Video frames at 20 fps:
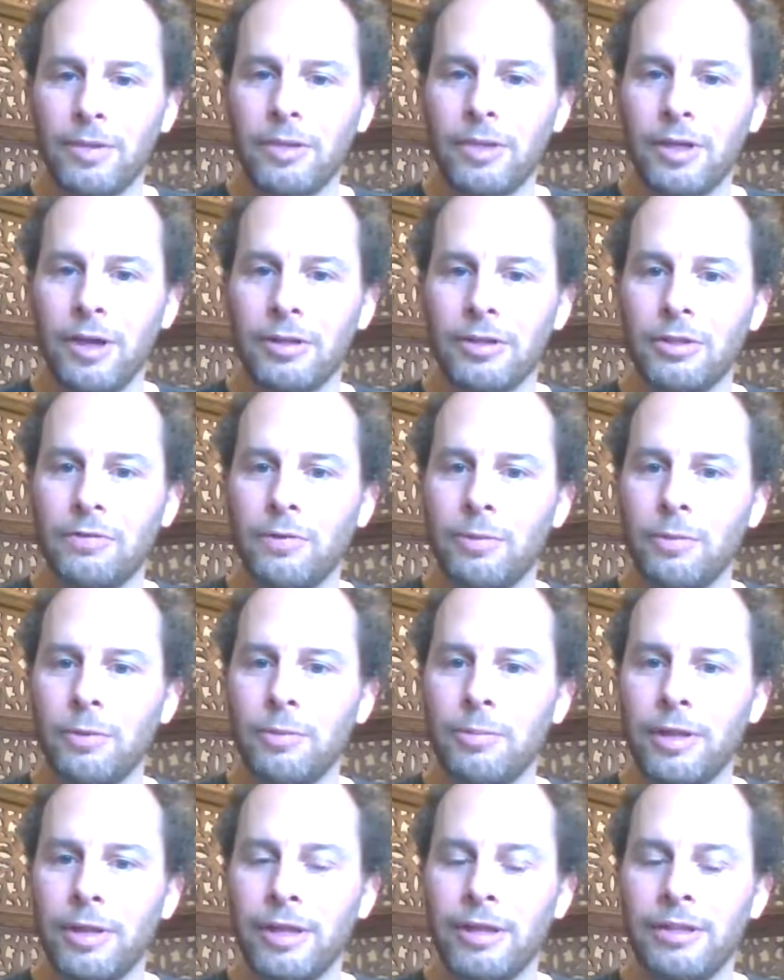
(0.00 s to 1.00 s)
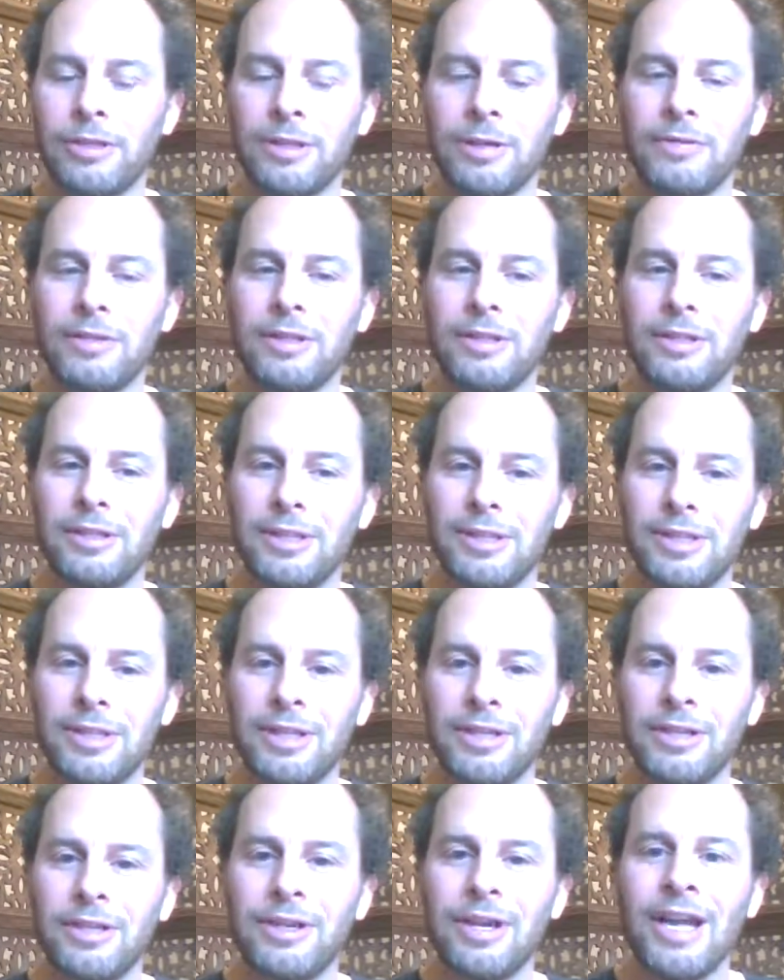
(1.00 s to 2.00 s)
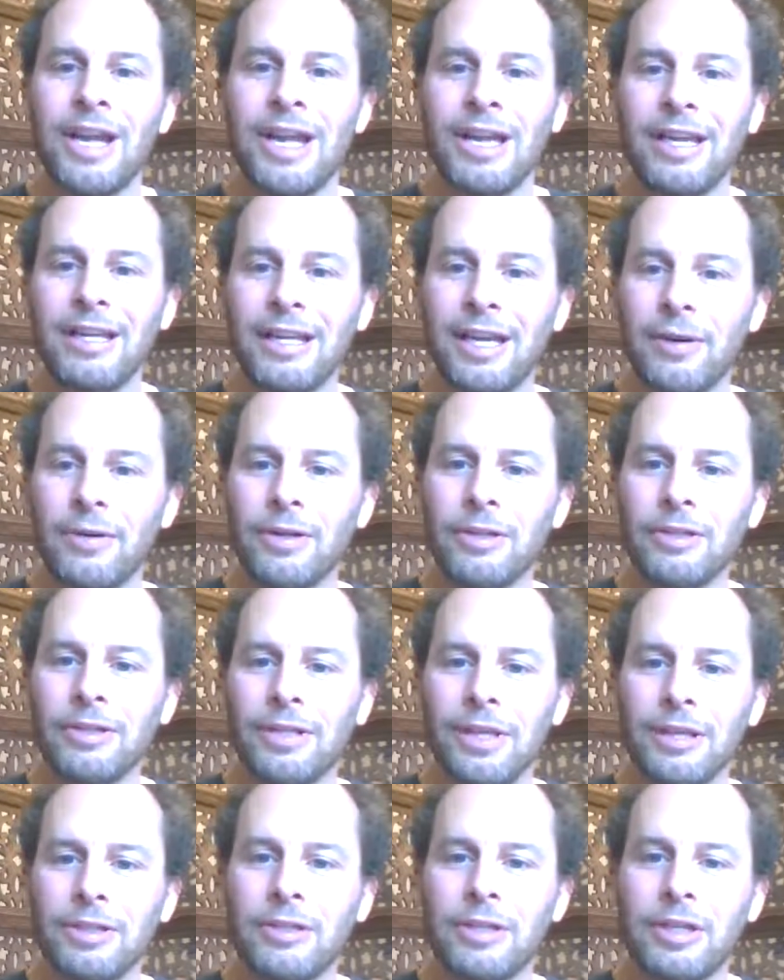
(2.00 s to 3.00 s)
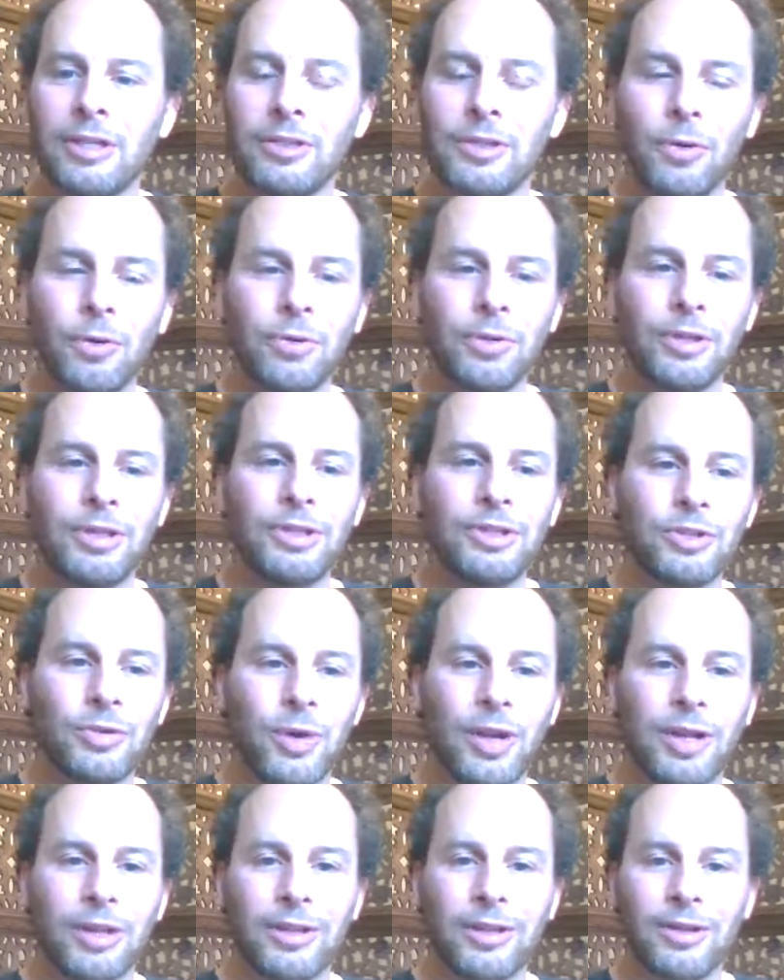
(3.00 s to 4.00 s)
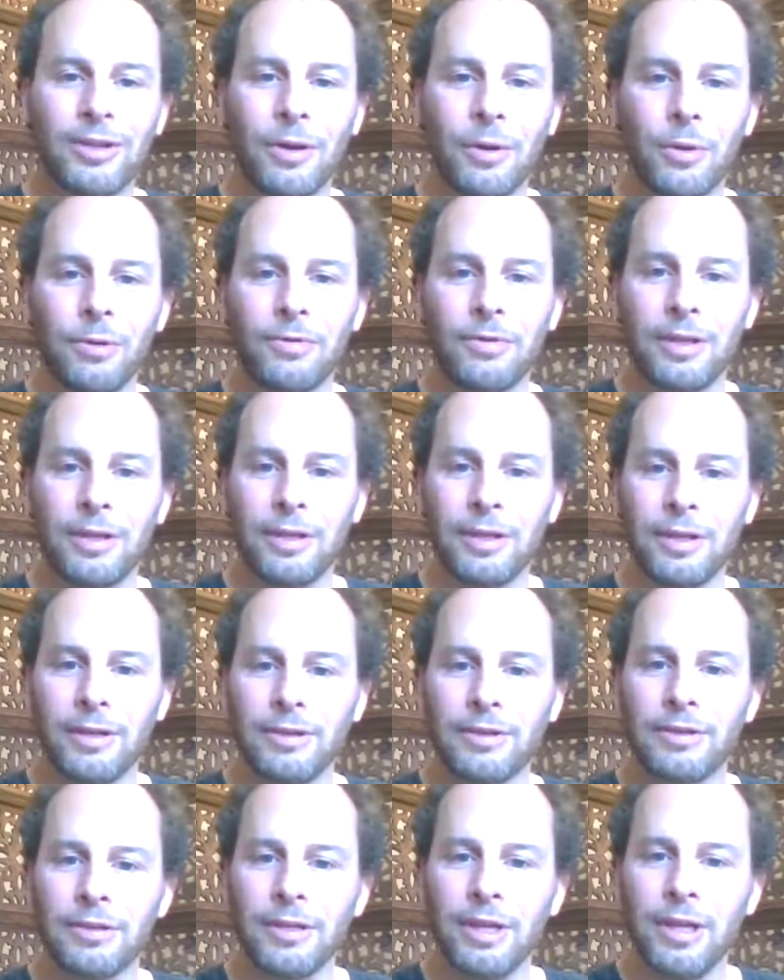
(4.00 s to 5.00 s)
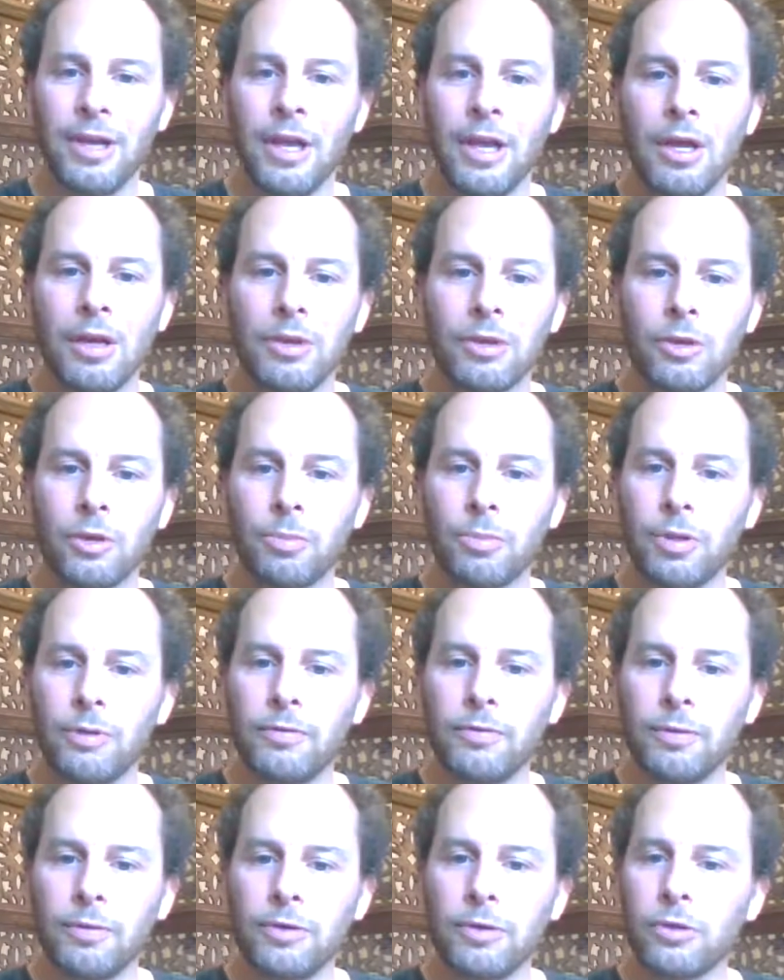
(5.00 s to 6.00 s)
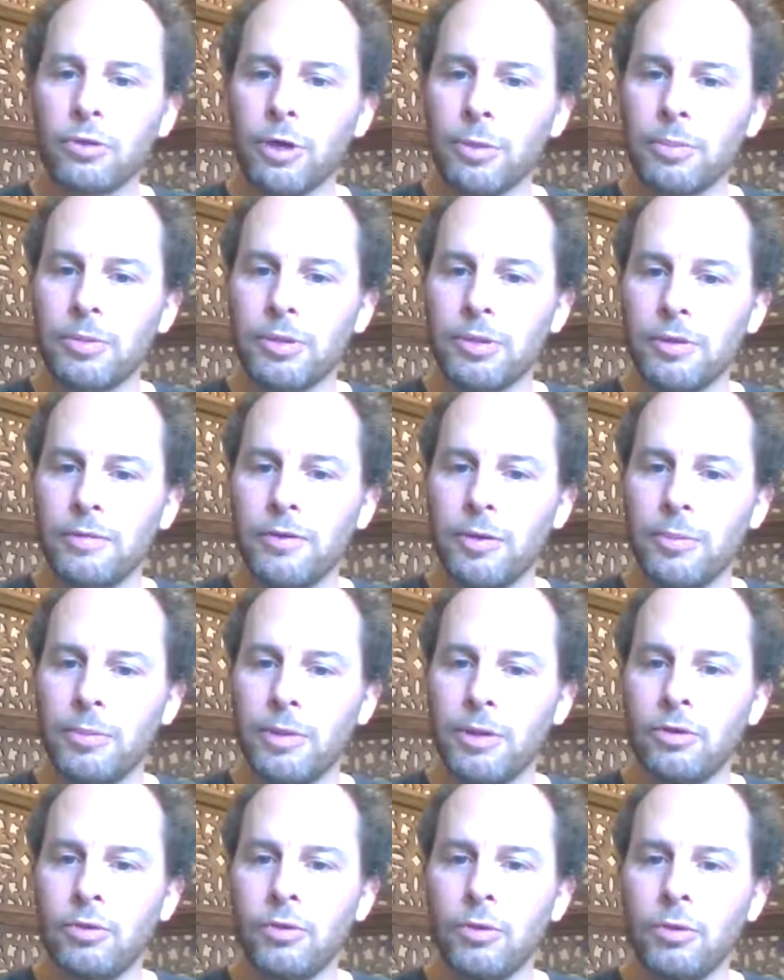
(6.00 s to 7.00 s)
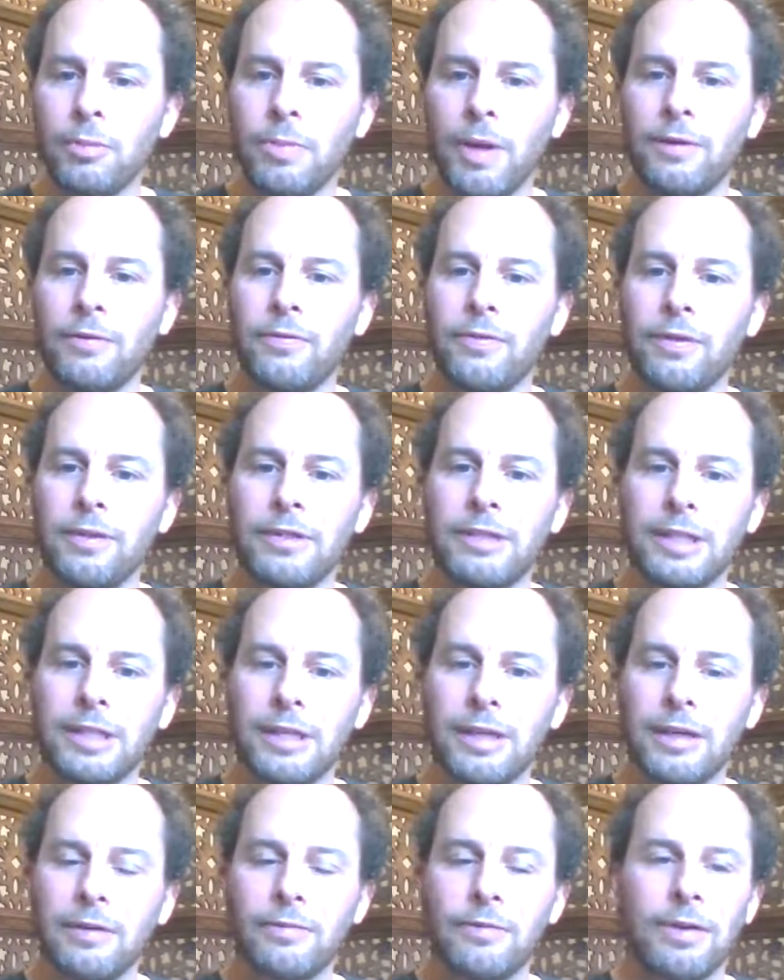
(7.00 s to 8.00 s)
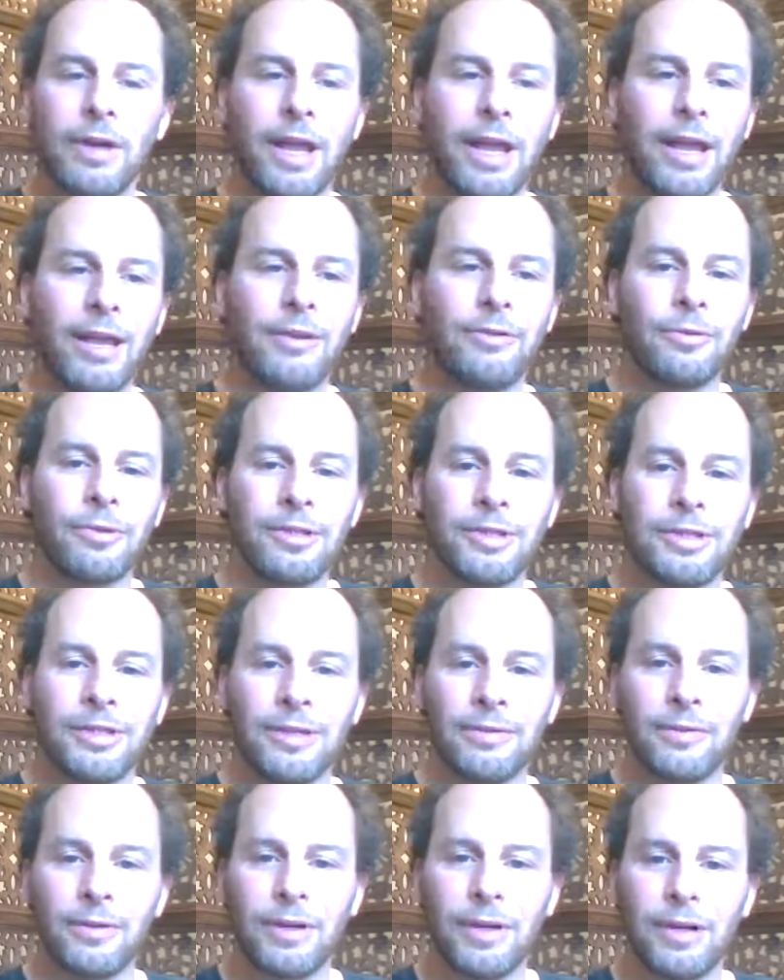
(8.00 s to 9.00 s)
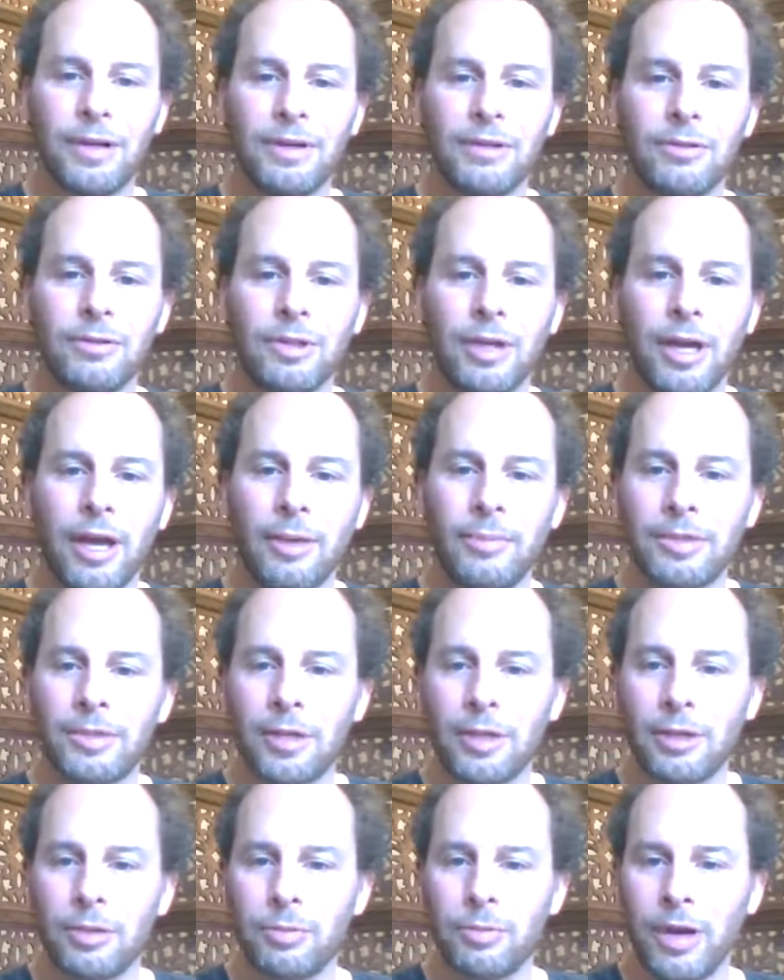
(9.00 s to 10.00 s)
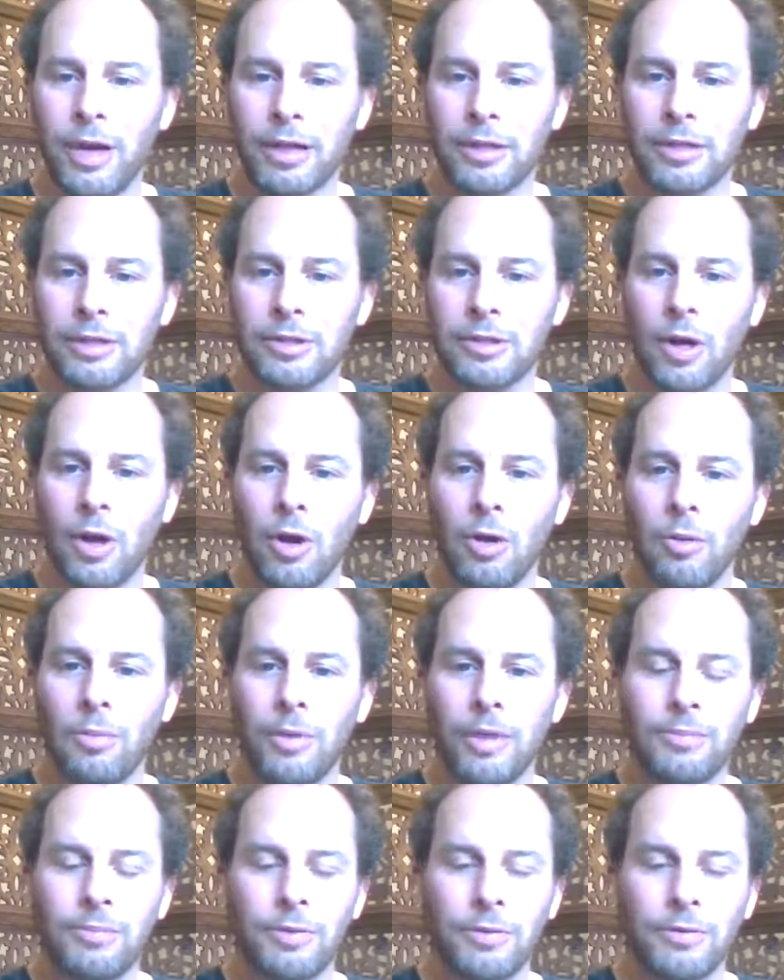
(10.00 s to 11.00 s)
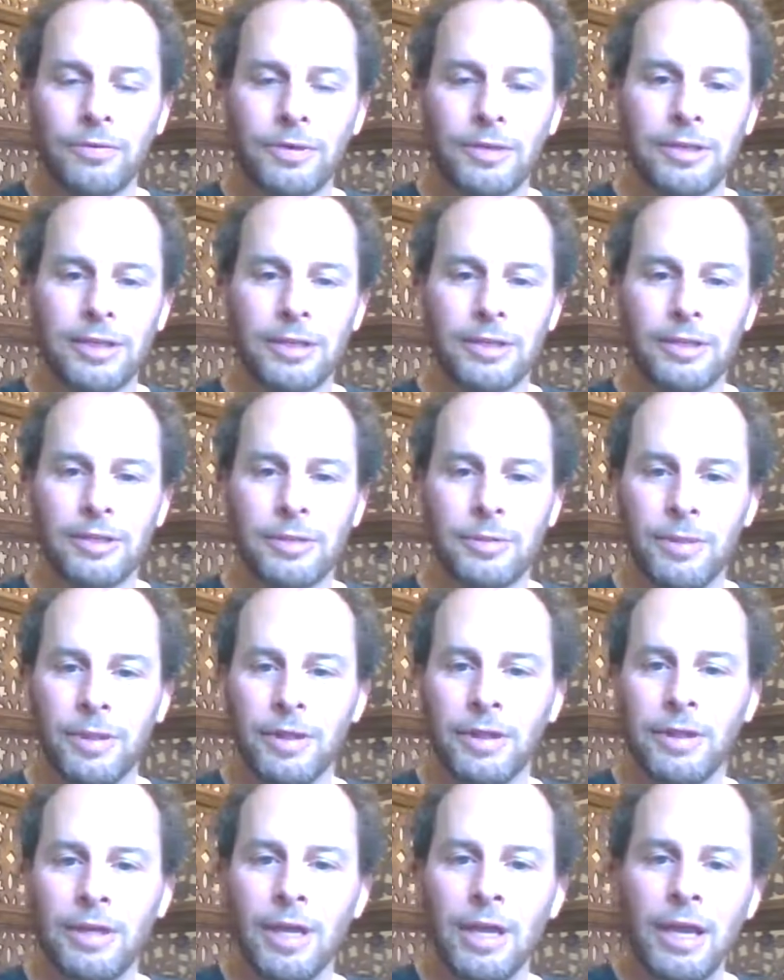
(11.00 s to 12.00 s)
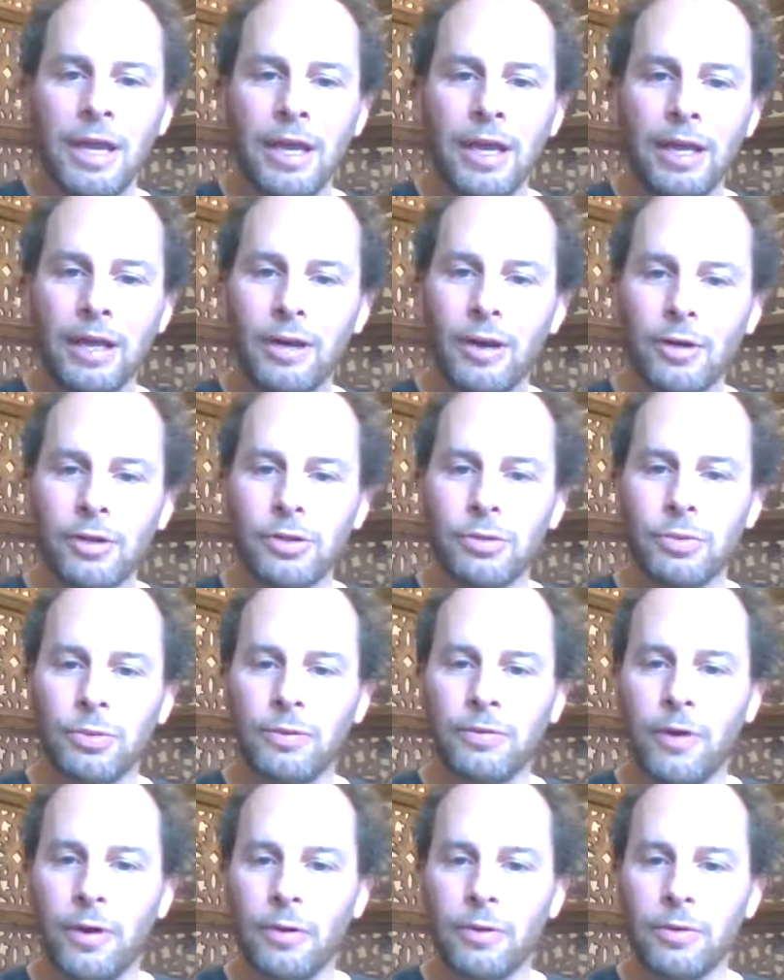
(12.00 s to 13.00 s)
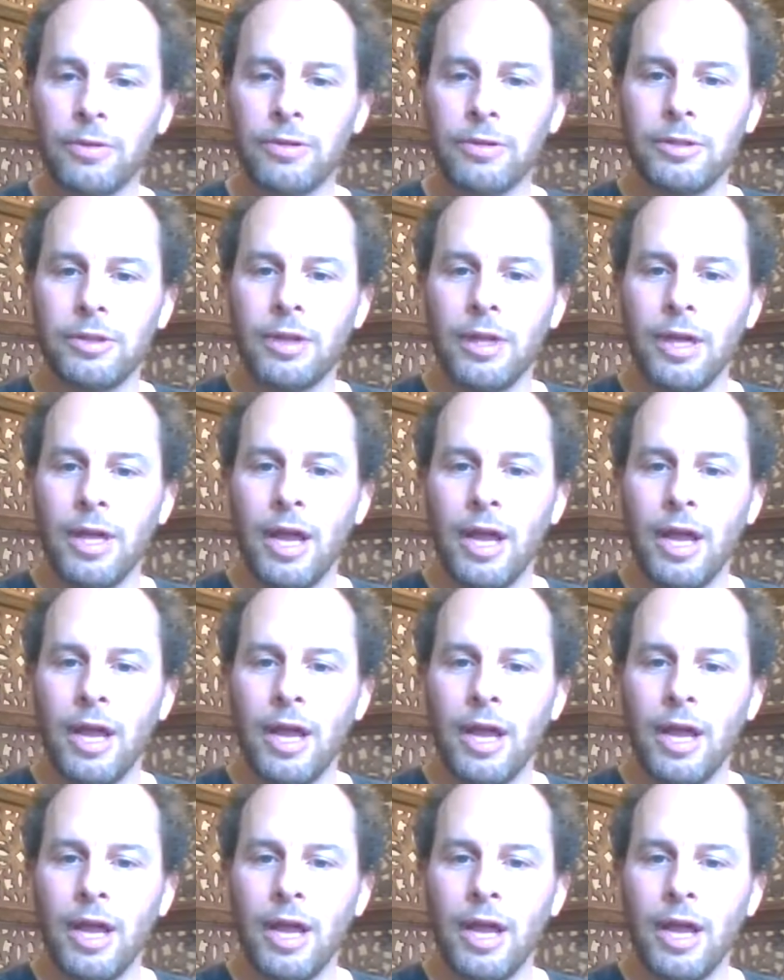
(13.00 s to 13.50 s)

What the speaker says: massages from a place of sincere, caring touch has only strengthened over the years. Your beautiful description of the mutual benefits to giver and receiver in your Thai massage practice all made perfect sense to me. It also evoked